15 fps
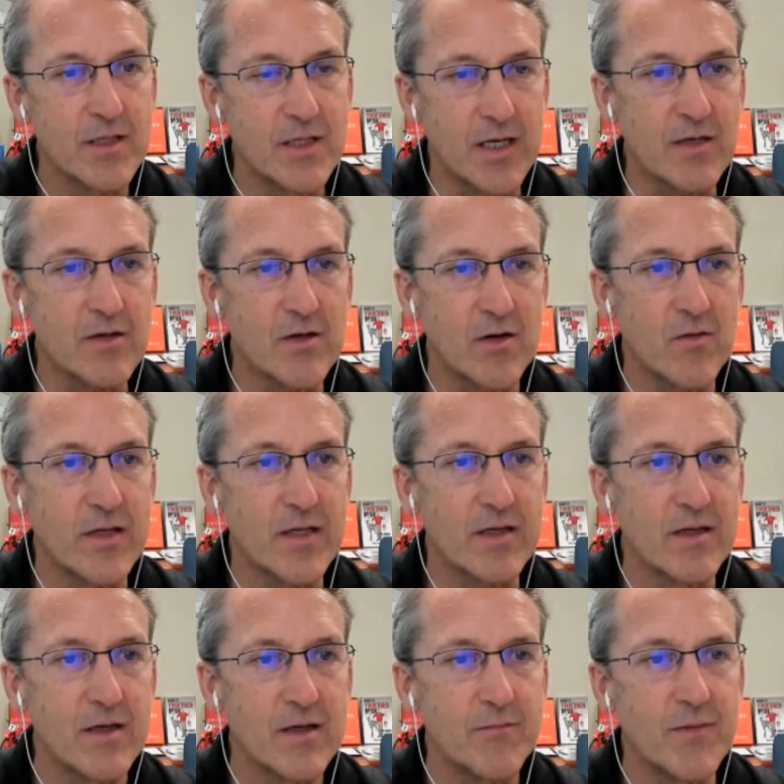get
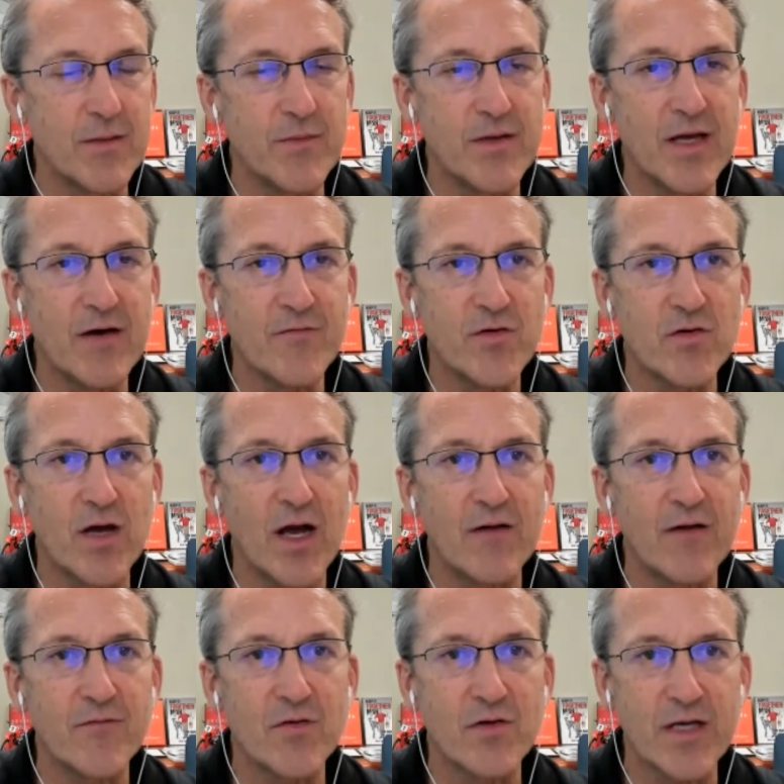going. Maybe have your
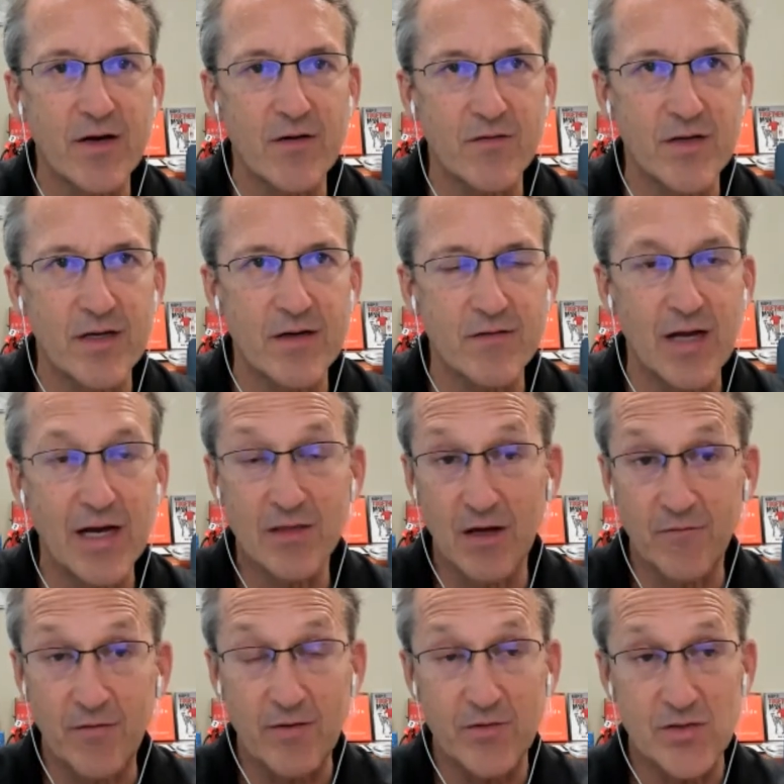have your countdown. I
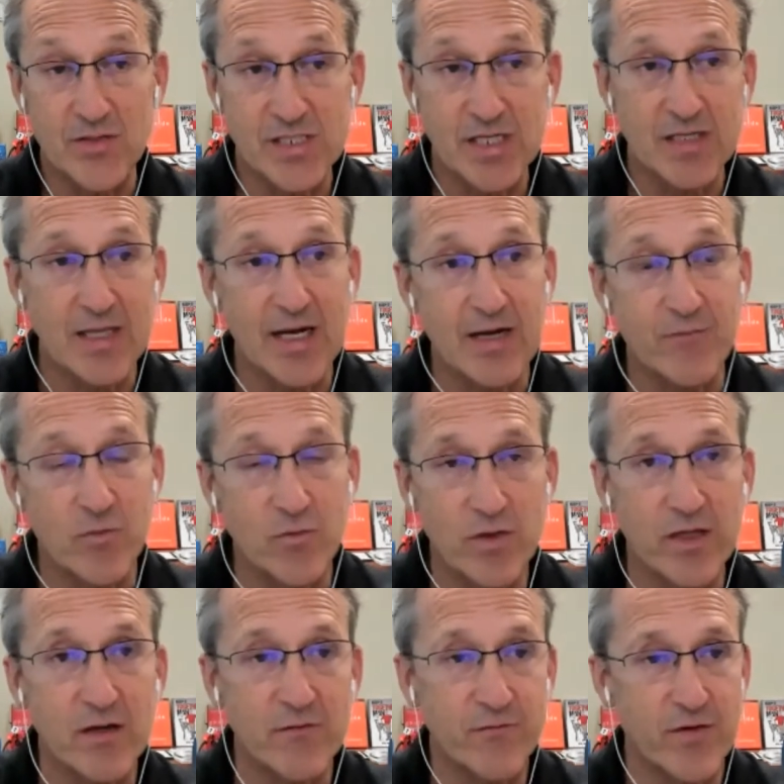love how you're saying that. I have a
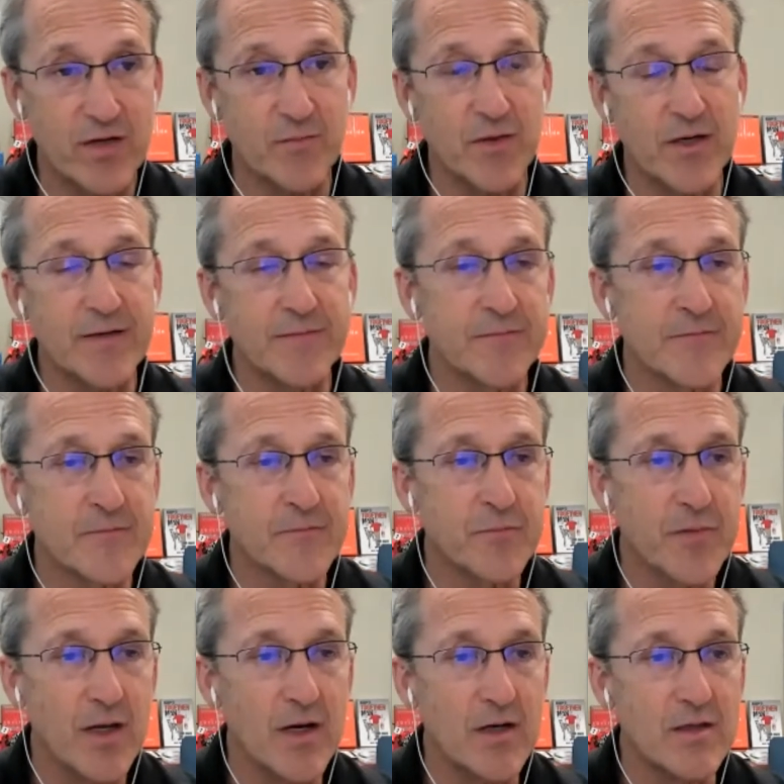really good friend of mine,
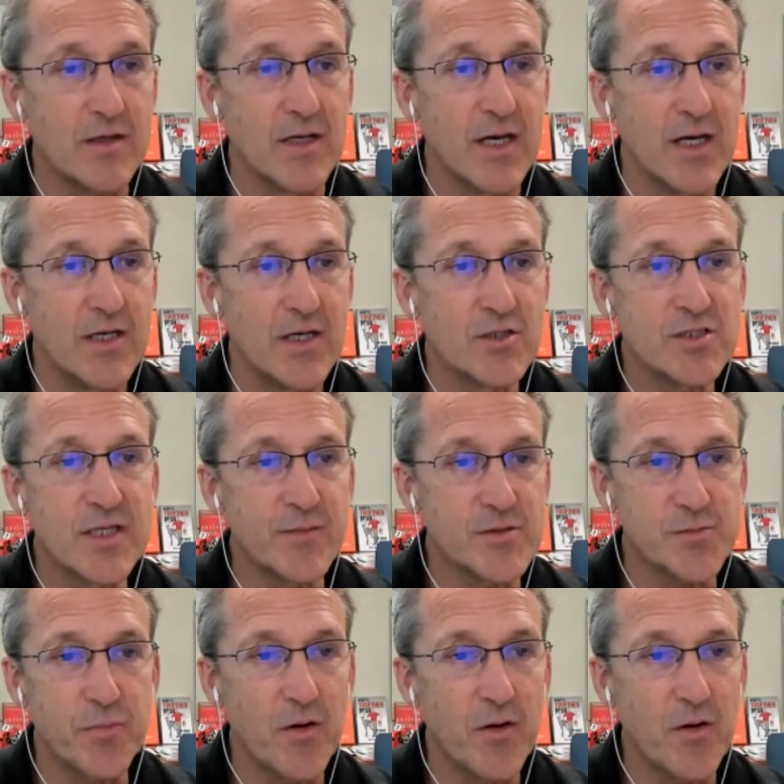uh, whose name is